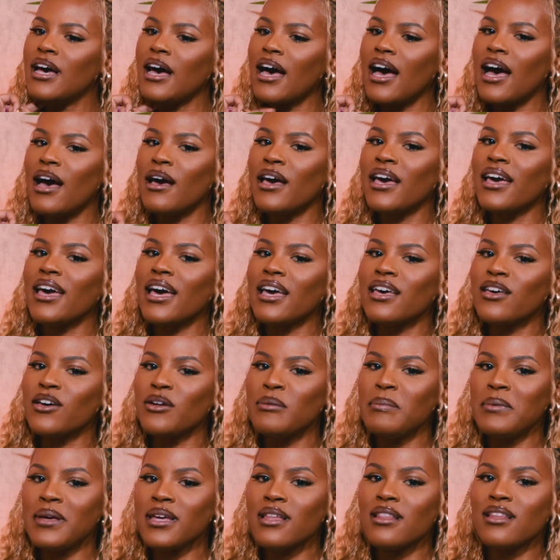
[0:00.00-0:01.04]
I could
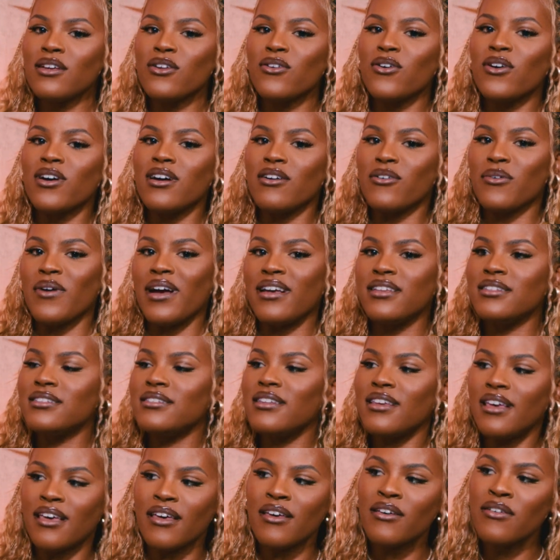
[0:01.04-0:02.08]
be a little
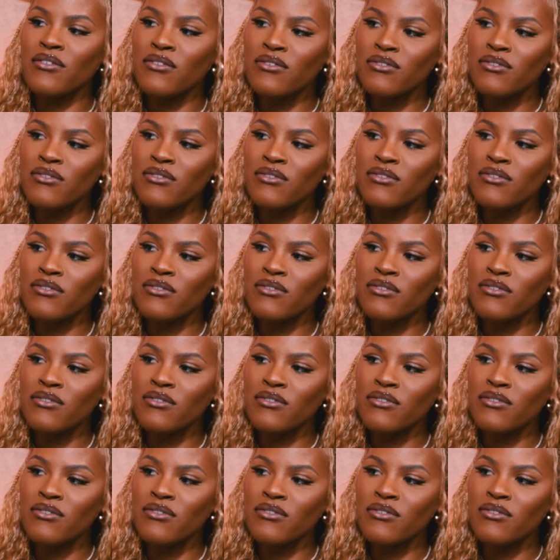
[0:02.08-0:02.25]
aggressive.